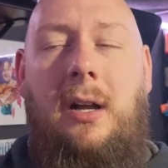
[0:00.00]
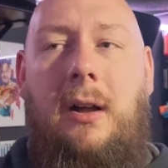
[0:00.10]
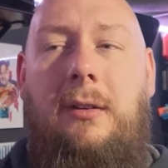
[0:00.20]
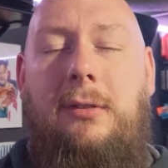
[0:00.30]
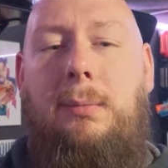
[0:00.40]

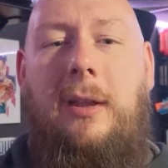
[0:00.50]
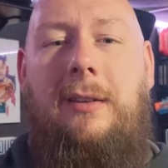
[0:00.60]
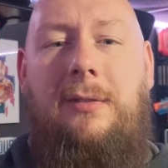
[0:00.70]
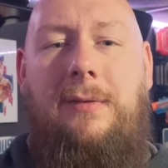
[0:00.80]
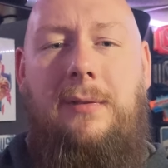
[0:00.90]
also
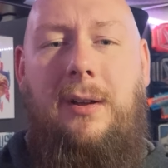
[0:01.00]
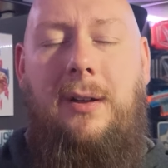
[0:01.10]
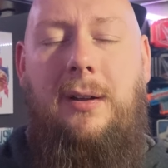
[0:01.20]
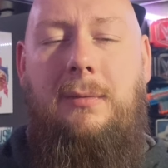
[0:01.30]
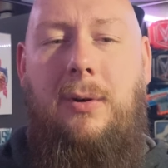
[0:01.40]
plays
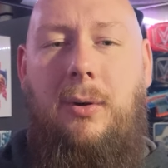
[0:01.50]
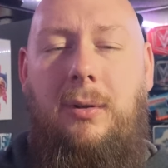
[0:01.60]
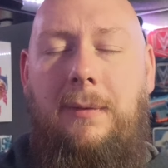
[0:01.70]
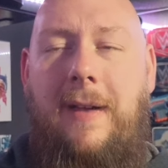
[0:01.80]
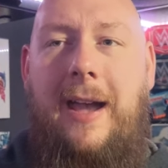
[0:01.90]

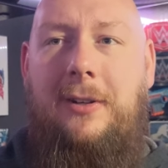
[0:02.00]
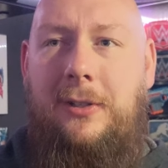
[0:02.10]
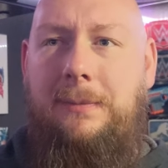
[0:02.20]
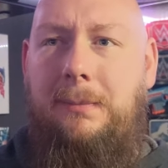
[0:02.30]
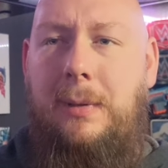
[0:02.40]
a
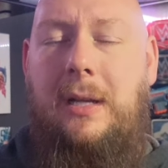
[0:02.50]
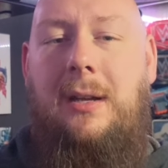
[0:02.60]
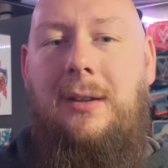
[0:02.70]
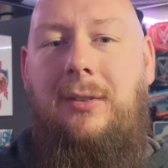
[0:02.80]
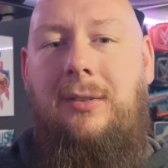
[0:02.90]
factor,
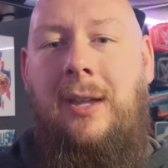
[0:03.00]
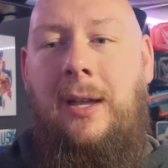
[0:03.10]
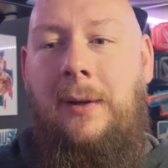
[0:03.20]
because